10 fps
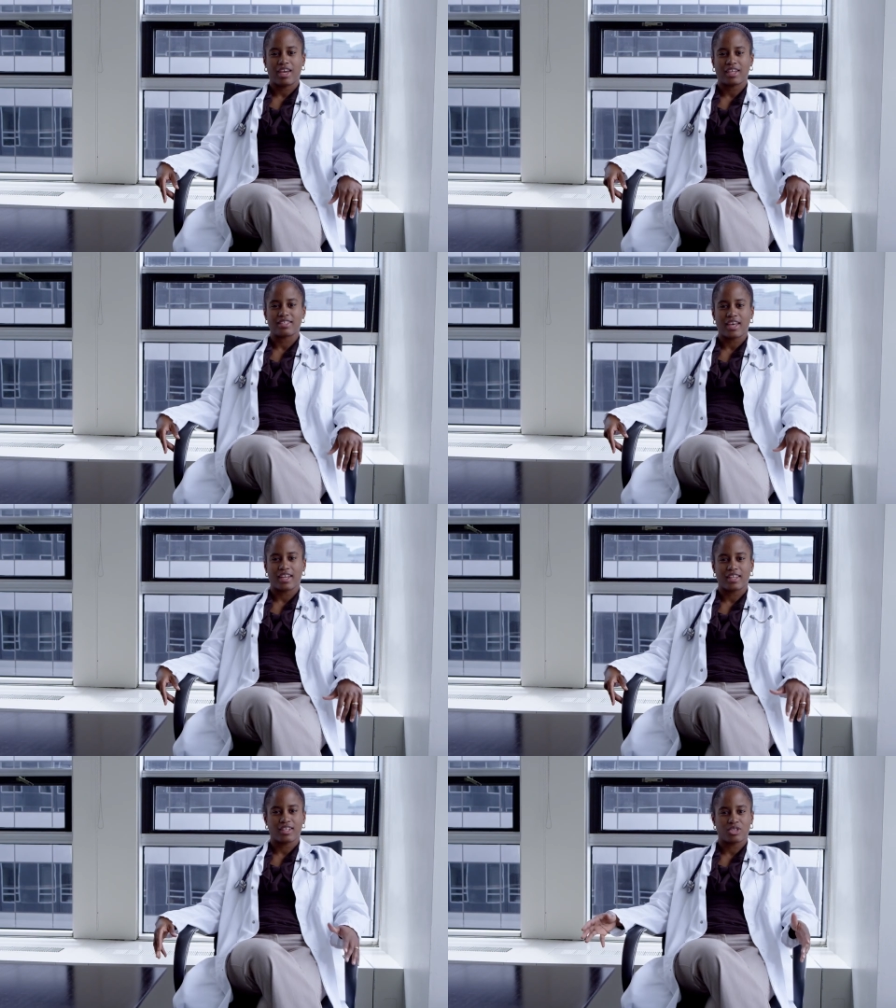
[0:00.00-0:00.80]
I
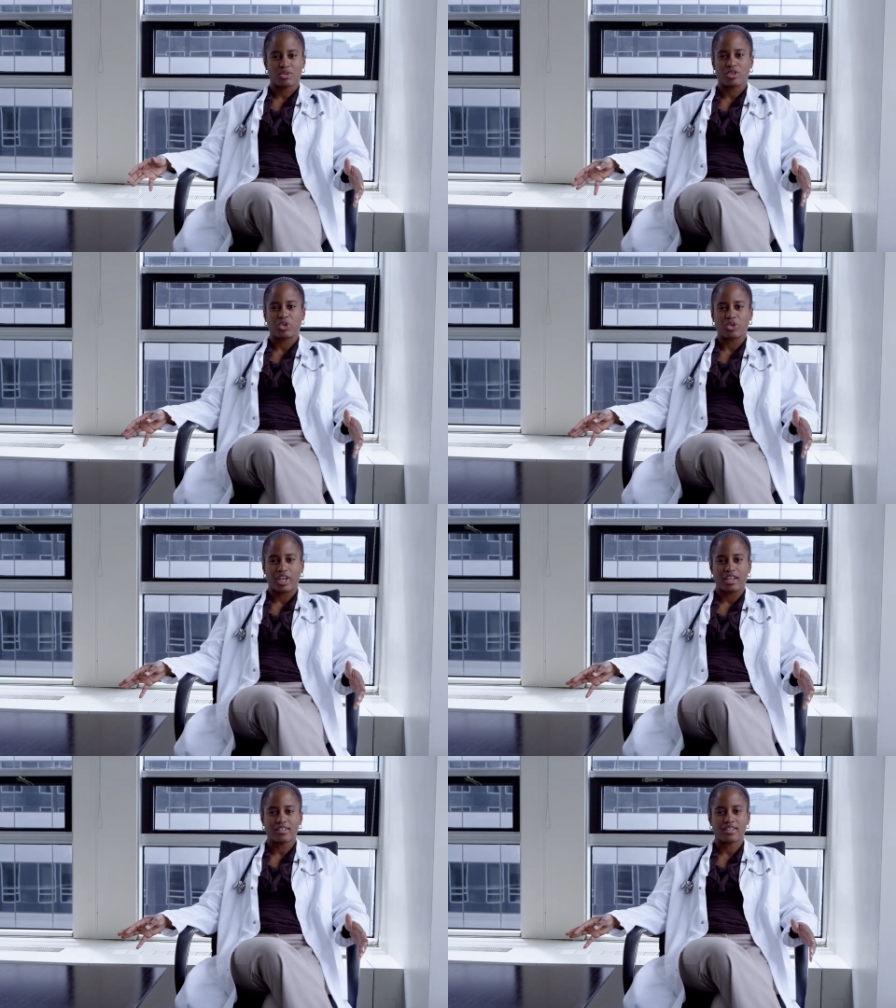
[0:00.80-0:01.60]
decided that this was a
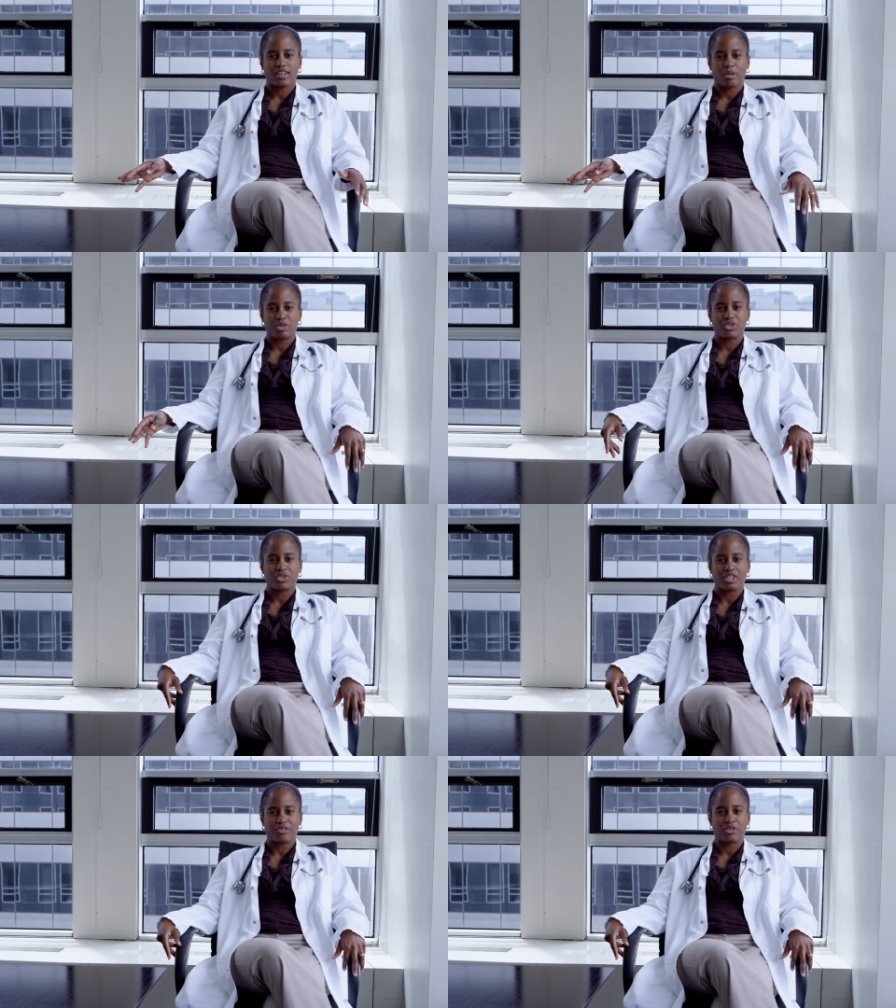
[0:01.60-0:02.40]
great
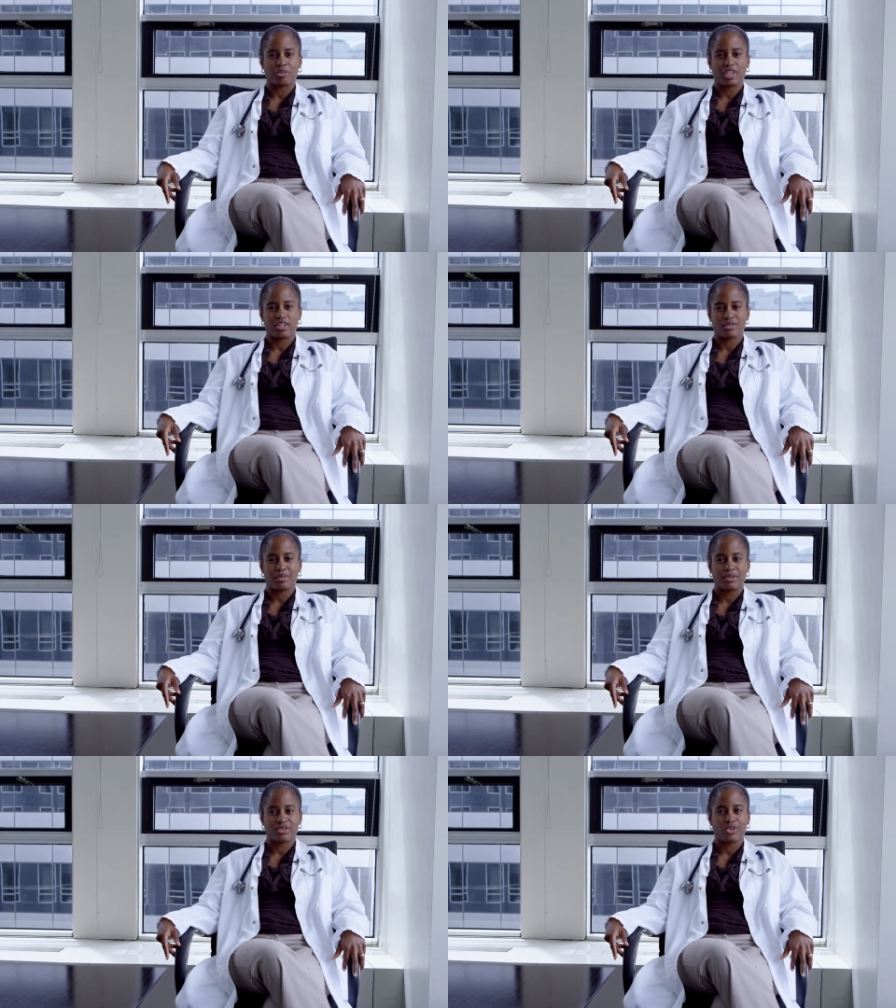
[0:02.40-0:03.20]
opportunity for me to
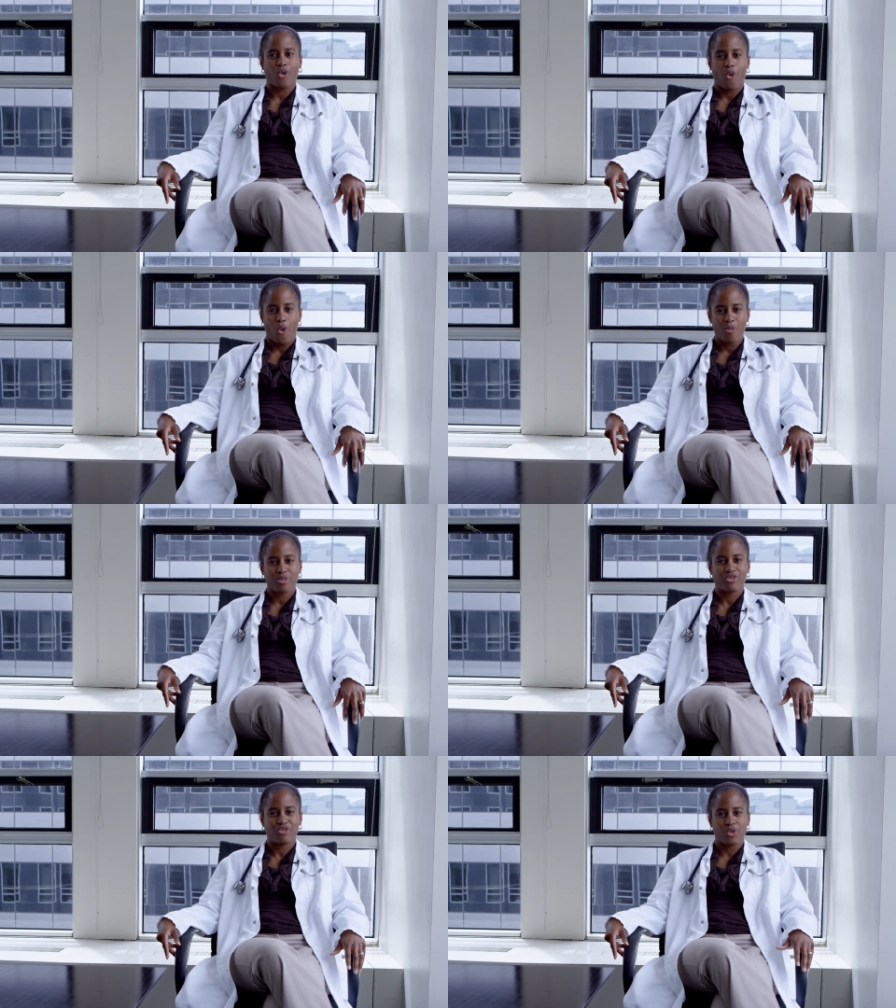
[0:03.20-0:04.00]
be able to go
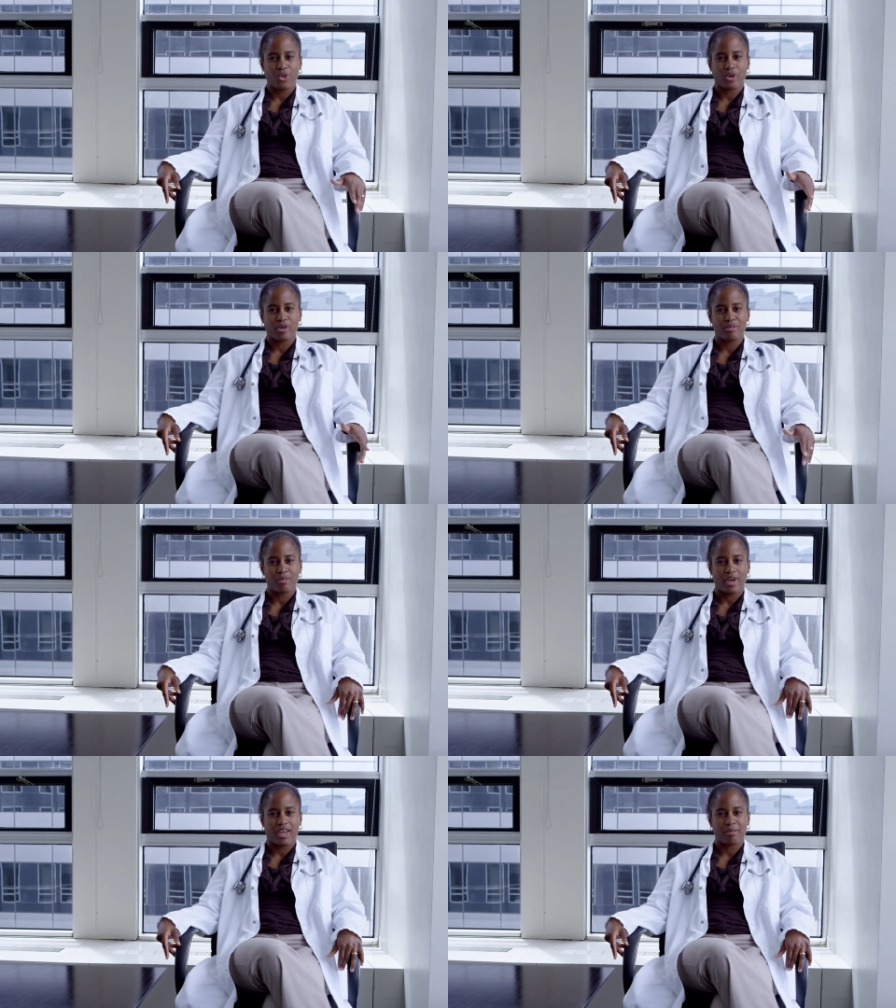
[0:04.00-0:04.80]
home for
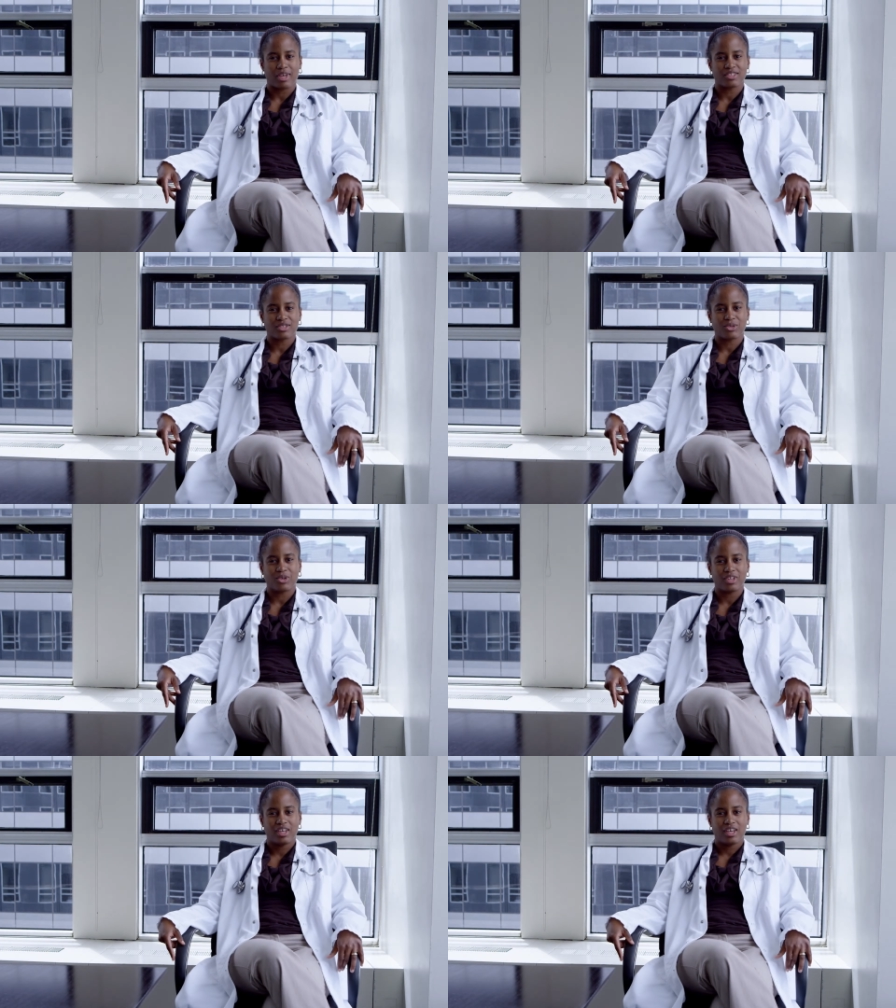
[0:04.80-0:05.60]
my med
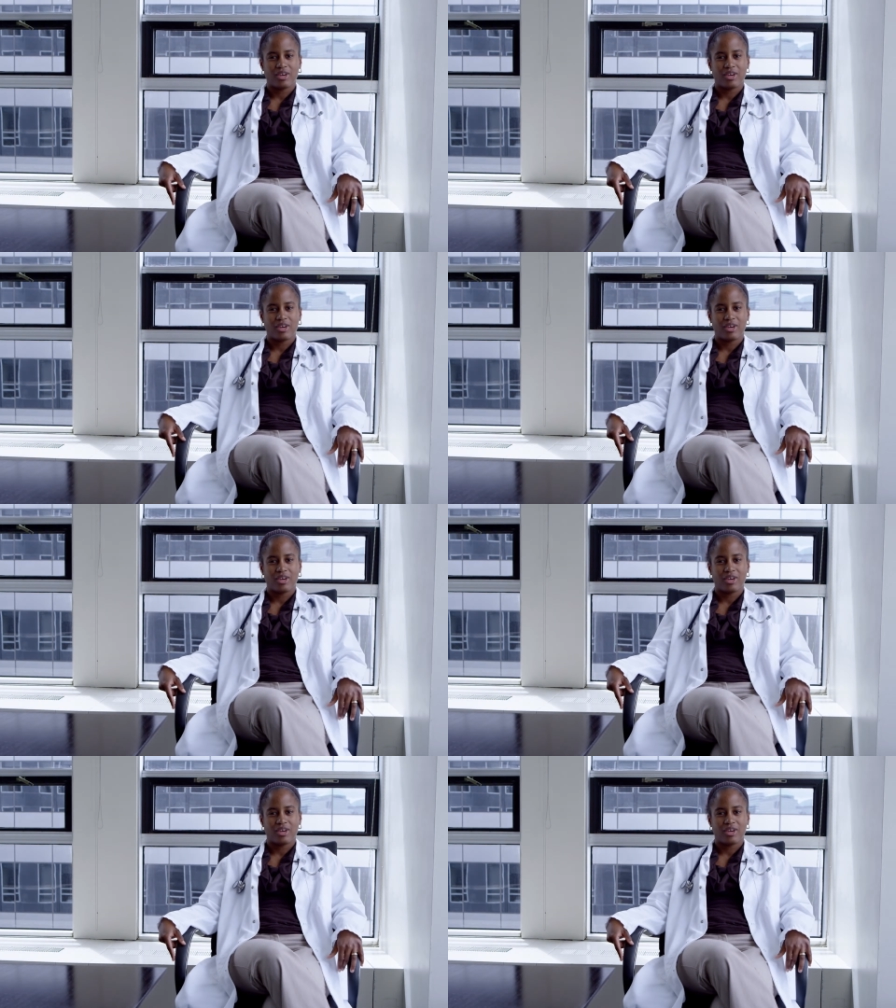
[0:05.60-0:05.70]
school.